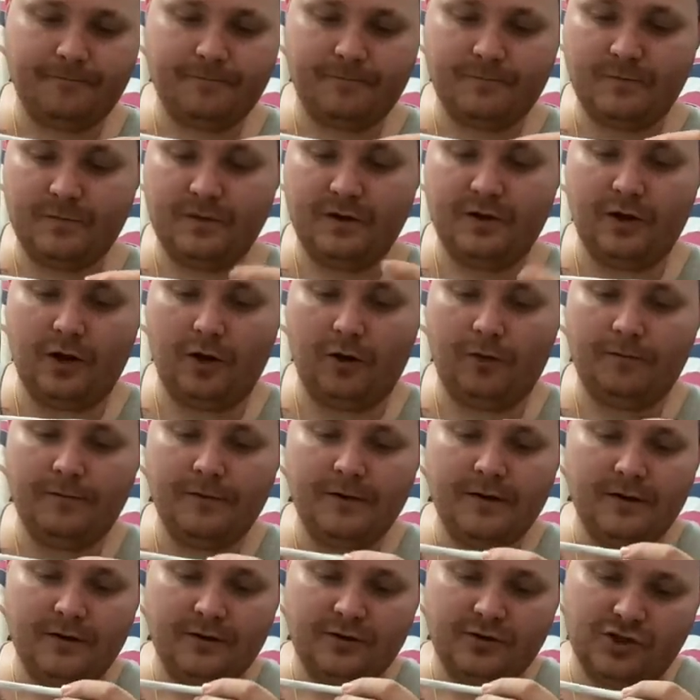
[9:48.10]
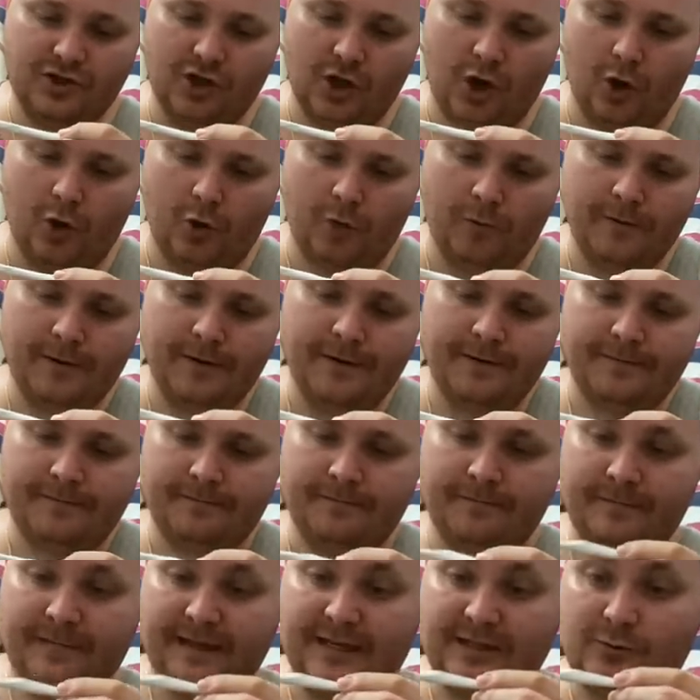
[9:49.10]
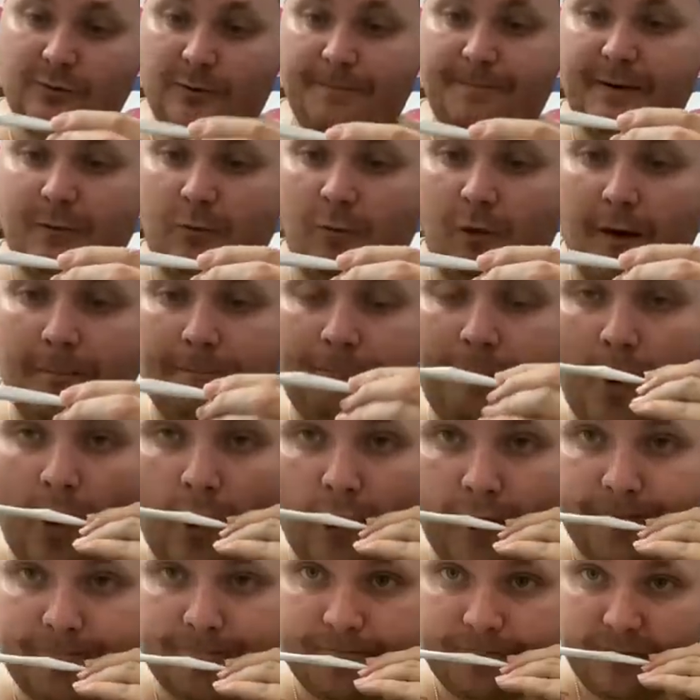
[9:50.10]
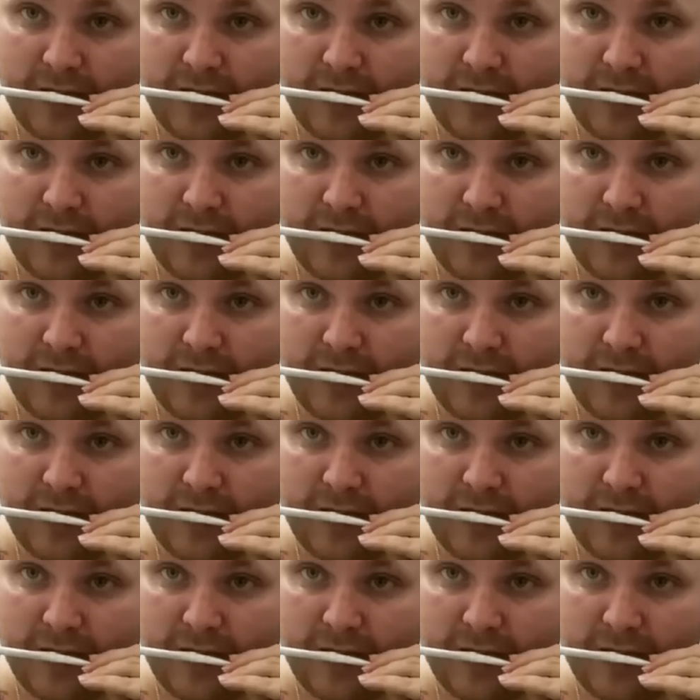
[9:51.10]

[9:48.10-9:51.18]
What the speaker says: you know? So this would be one part